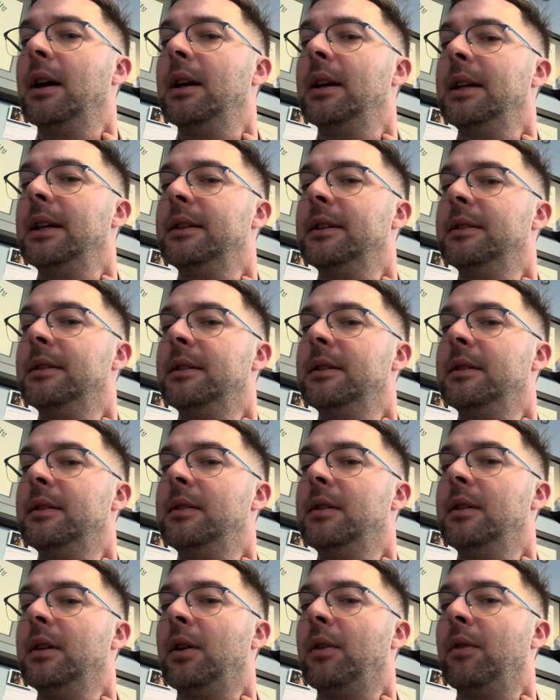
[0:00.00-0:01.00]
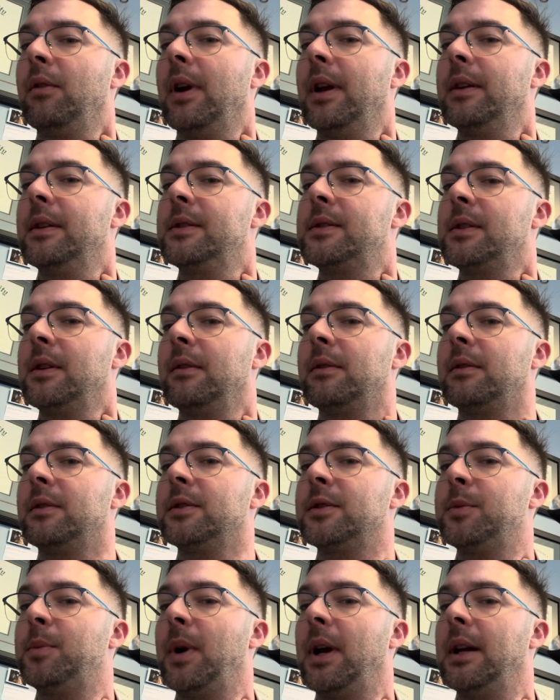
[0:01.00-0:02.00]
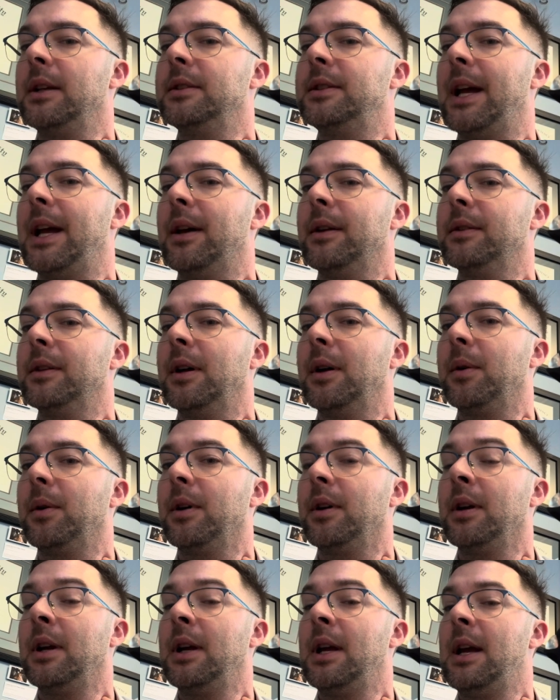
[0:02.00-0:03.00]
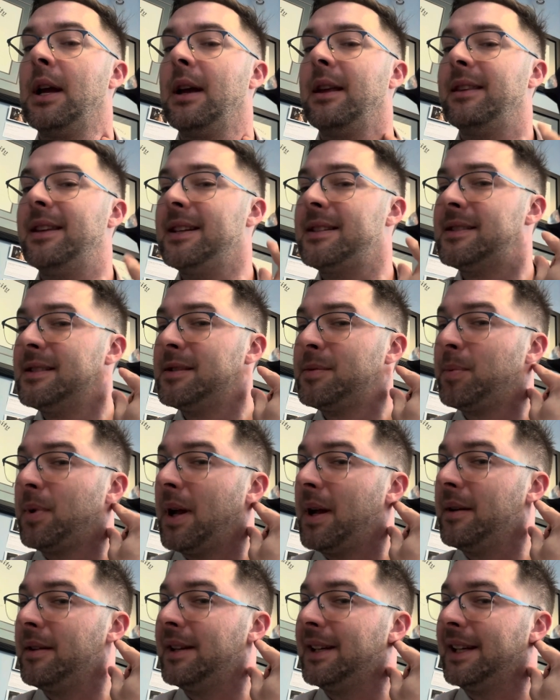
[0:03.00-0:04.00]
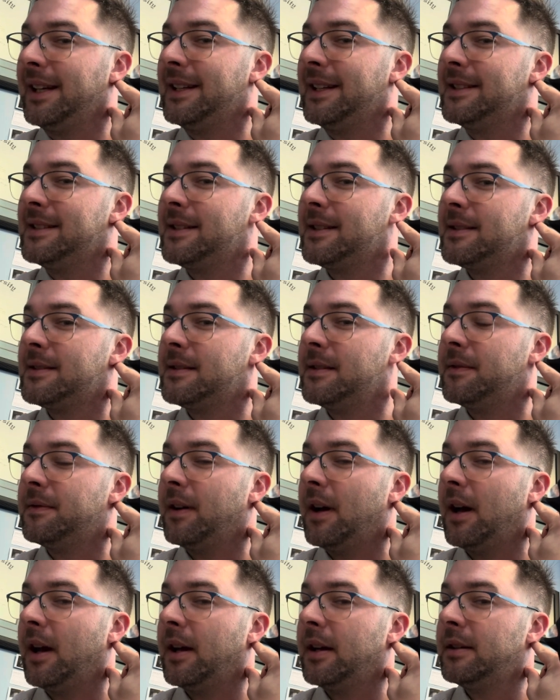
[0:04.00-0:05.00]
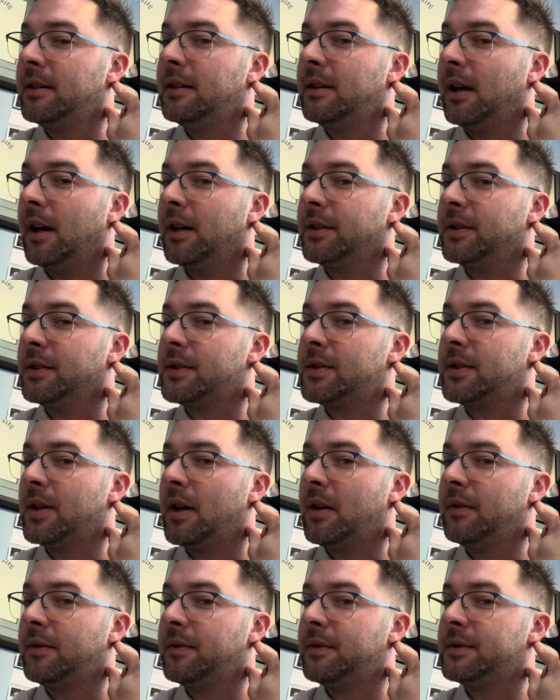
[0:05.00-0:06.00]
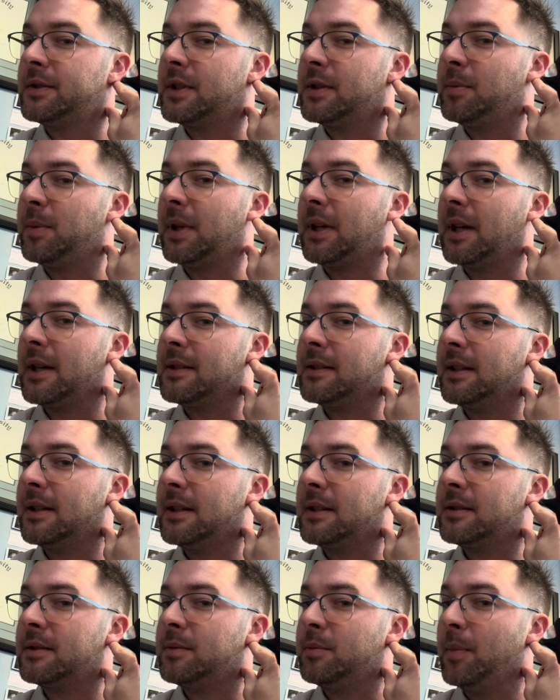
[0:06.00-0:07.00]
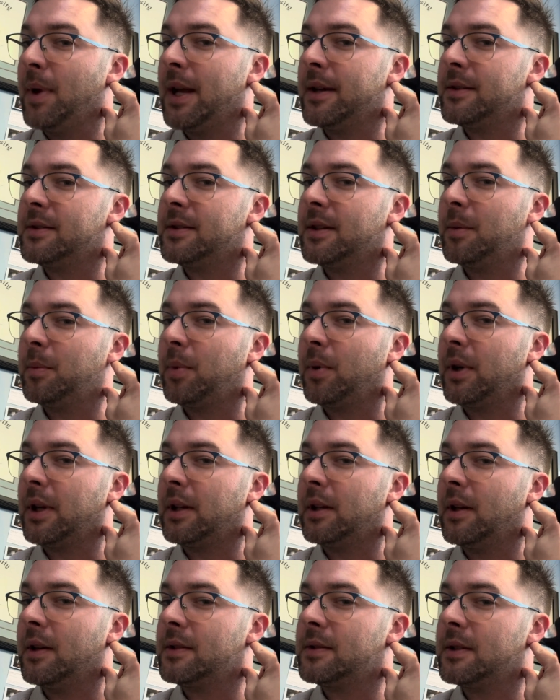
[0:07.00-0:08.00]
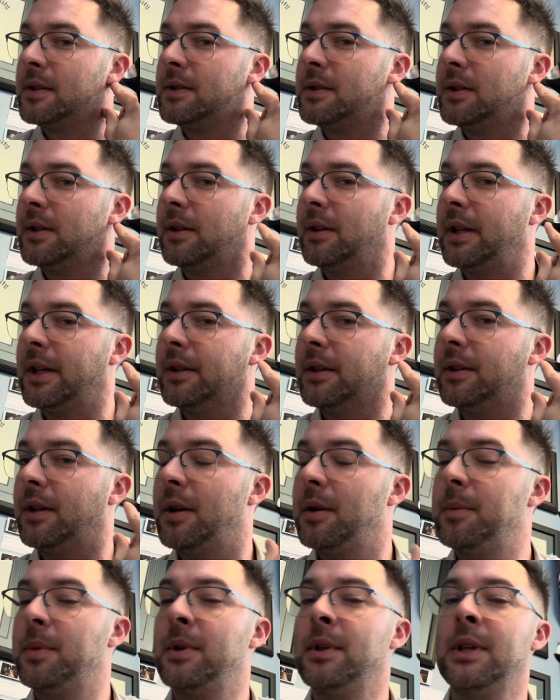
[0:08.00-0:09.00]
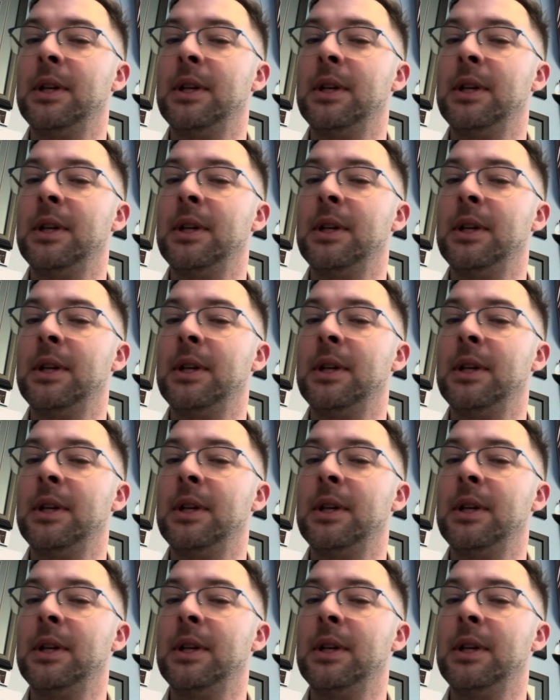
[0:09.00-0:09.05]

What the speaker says: in and around the cervical spine, down lower. This is probably the easiest to find on yourself, just because it matches up pretty closely to your earlobe.